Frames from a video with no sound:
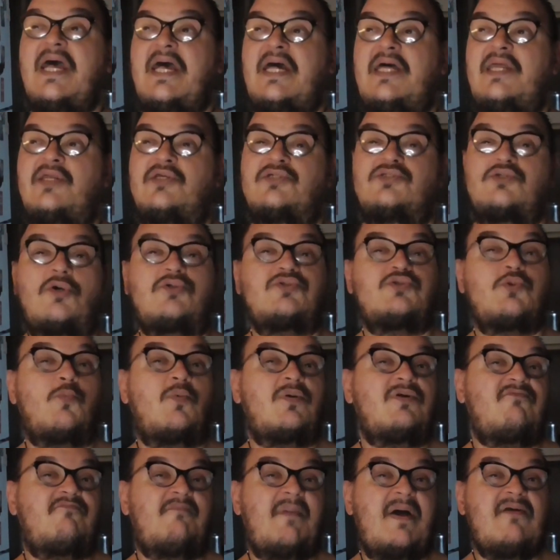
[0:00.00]
It is also
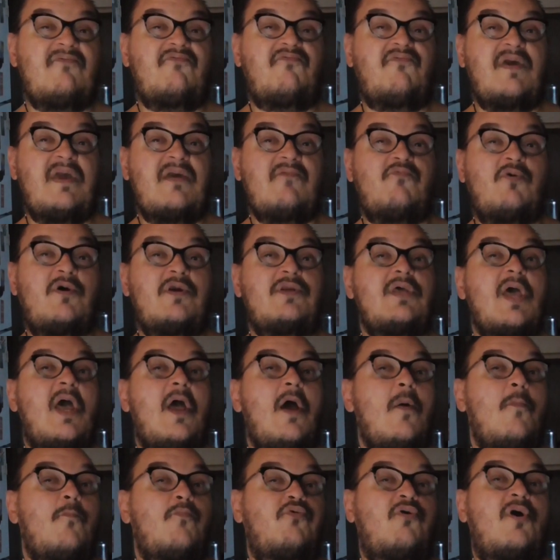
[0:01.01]
one of my favorite
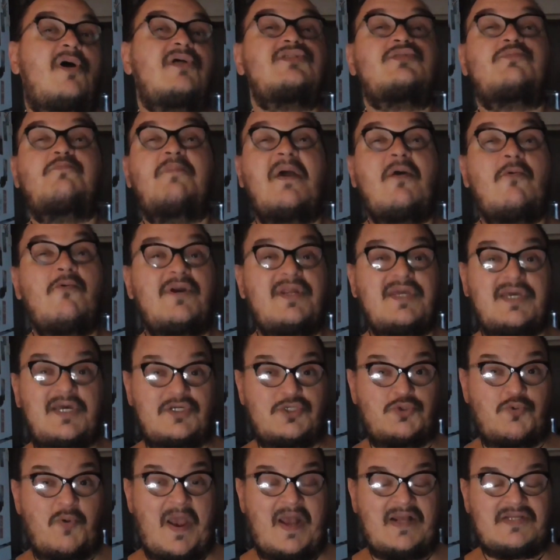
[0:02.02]
prosperity
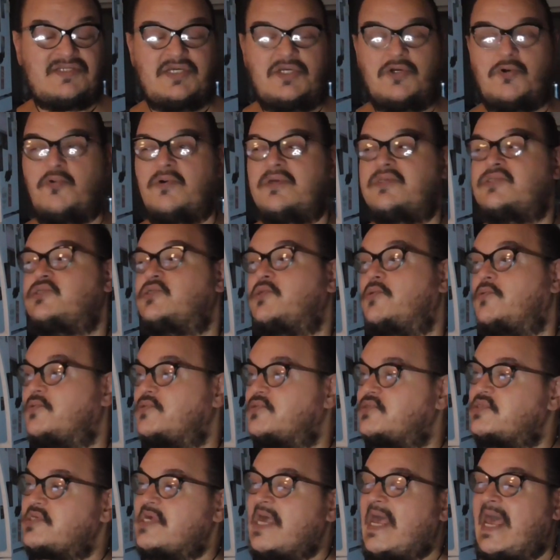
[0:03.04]
attracting
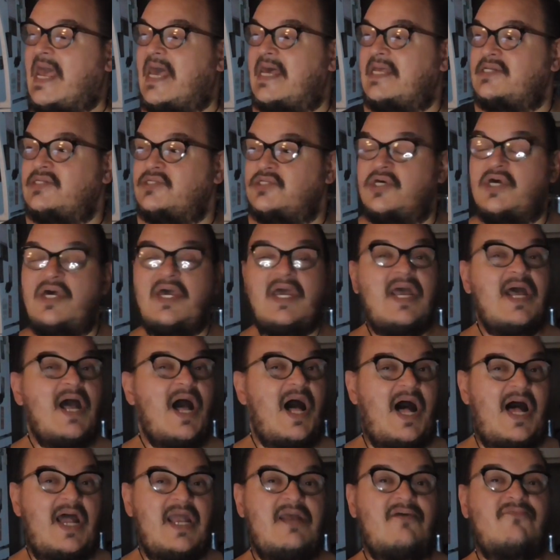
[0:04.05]
crystals, and
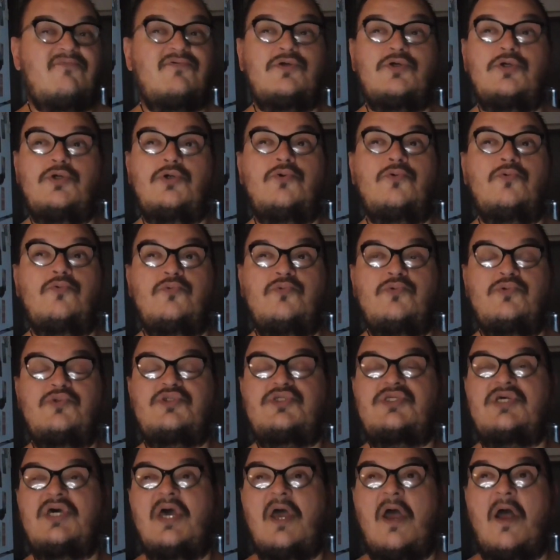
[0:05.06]
I have
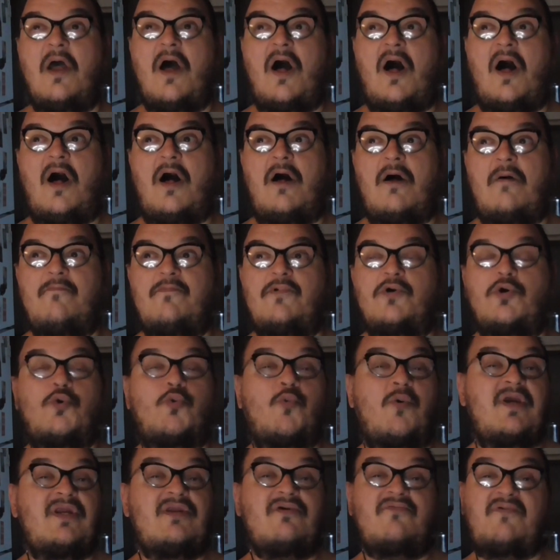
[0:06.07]
used um,
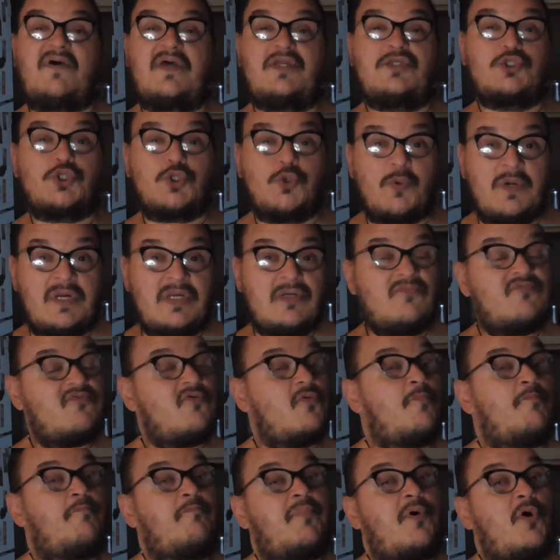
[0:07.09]
green aventurine
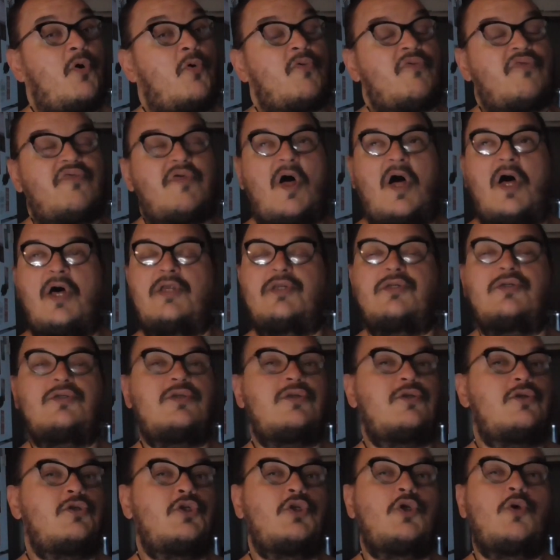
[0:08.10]
for both
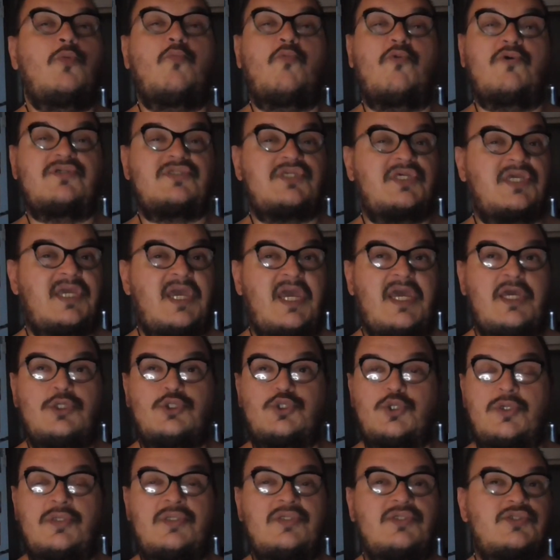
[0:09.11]
on numerous
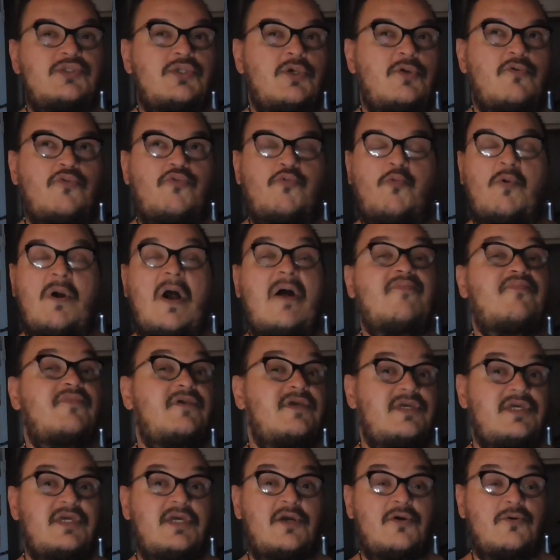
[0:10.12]
occasions throughout the
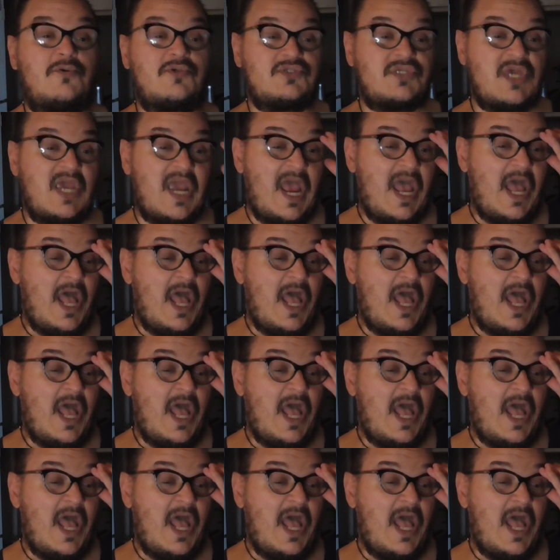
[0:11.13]
years.